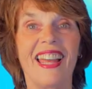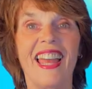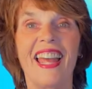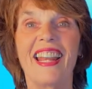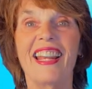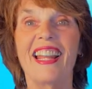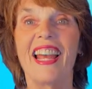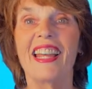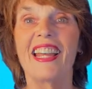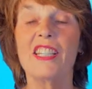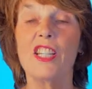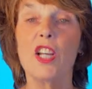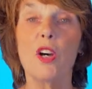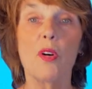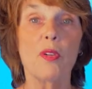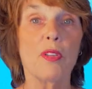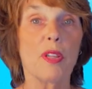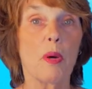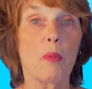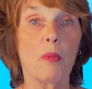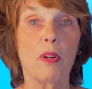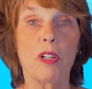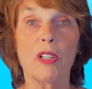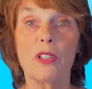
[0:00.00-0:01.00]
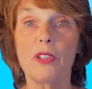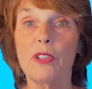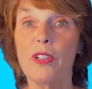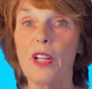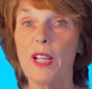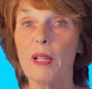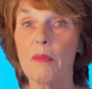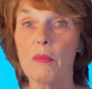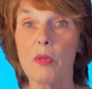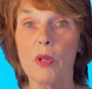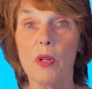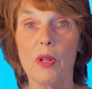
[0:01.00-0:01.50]
And I know that we're
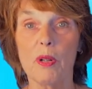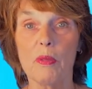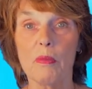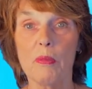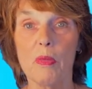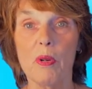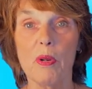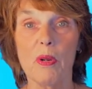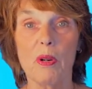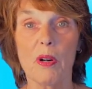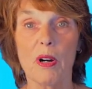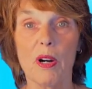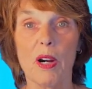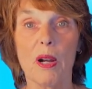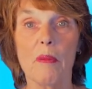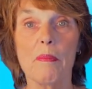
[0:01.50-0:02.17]
learning more and more